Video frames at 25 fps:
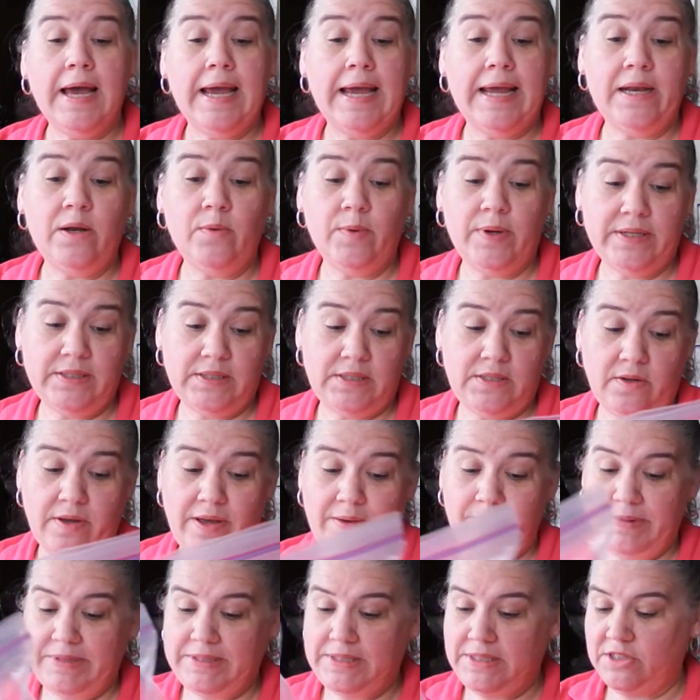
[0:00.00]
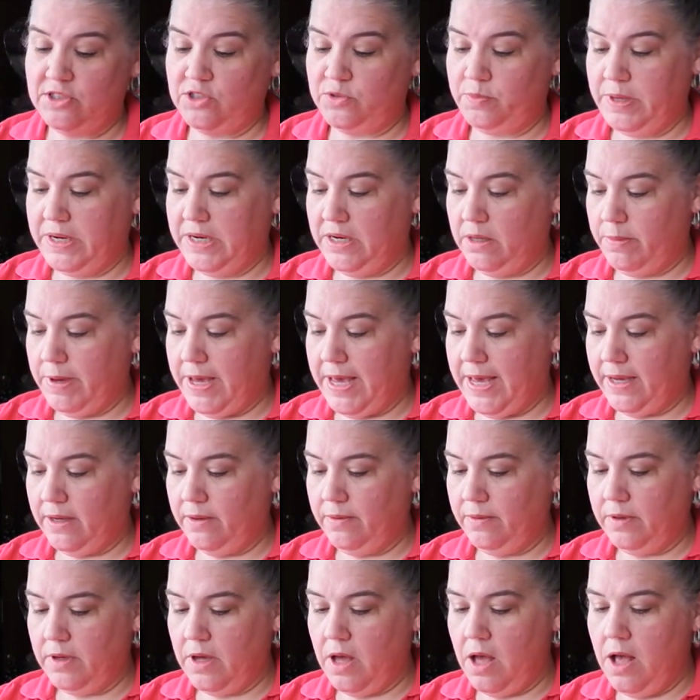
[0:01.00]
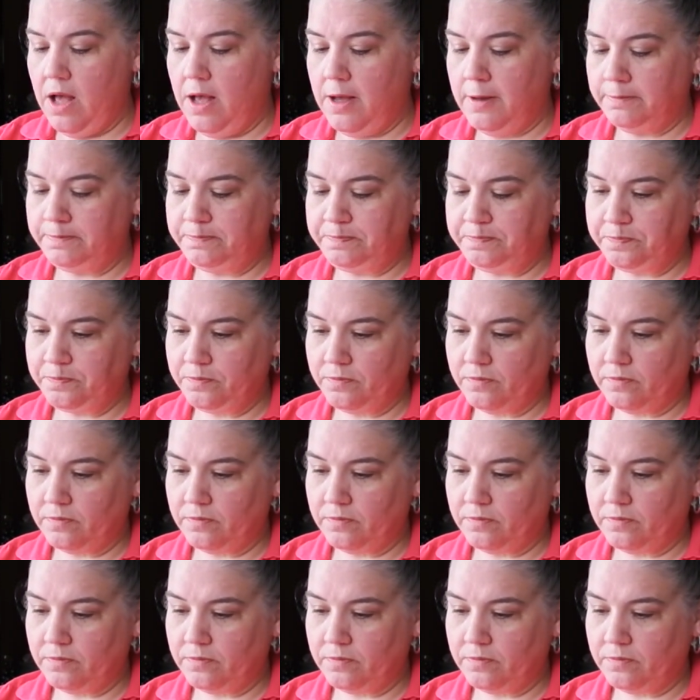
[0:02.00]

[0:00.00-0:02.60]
Anyway, I still have my Stitch Mania bag. Um,